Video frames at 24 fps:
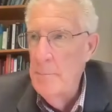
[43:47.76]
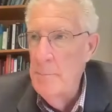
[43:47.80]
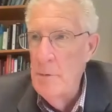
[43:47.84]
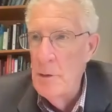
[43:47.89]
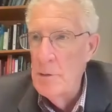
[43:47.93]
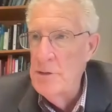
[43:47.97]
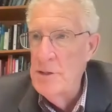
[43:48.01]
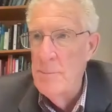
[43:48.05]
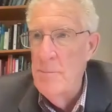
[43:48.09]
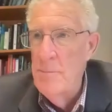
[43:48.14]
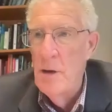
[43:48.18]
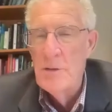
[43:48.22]

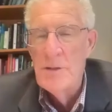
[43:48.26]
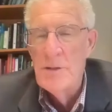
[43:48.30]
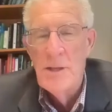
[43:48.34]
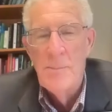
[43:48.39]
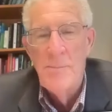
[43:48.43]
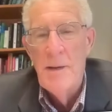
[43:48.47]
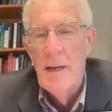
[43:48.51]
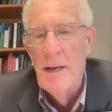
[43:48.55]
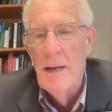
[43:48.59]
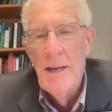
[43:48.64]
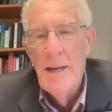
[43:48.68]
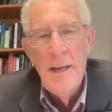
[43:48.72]
find pleasure.
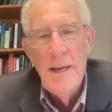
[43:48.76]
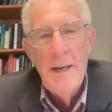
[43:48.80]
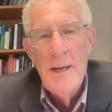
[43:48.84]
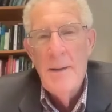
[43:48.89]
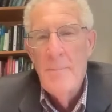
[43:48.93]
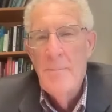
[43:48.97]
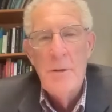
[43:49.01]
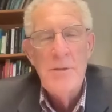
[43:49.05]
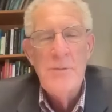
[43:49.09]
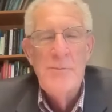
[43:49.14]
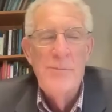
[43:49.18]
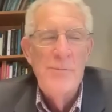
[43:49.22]

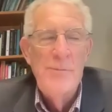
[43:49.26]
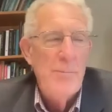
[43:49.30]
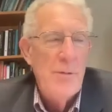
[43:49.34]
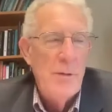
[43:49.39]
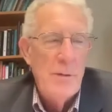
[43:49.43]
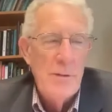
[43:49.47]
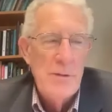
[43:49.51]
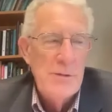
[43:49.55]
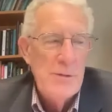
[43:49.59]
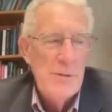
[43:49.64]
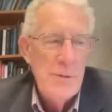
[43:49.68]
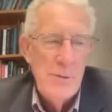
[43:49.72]

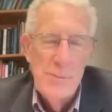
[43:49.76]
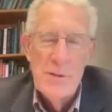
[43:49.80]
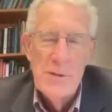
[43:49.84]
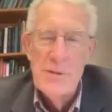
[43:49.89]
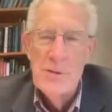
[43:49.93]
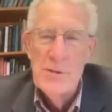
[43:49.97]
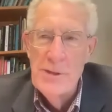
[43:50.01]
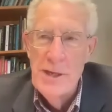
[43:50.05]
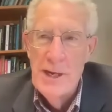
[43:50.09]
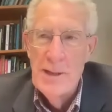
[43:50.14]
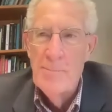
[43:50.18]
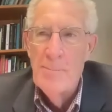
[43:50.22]
Most humans
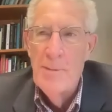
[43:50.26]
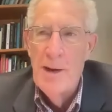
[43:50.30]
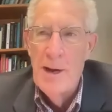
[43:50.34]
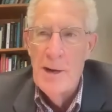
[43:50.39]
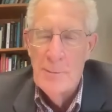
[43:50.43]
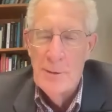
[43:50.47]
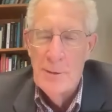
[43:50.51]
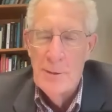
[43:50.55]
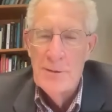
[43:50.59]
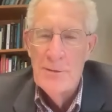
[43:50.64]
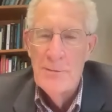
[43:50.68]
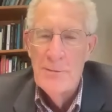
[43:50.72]
are not
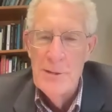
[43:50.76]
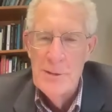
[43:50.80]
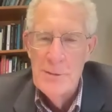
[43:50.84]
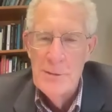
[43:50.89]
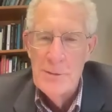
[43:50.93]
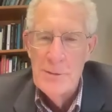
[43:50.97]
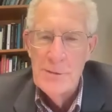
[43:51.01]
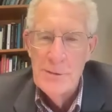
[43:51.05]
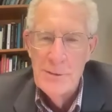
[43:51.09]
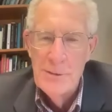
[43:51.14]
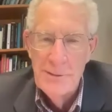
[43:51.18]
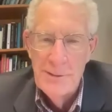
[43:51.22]
moderate creatures.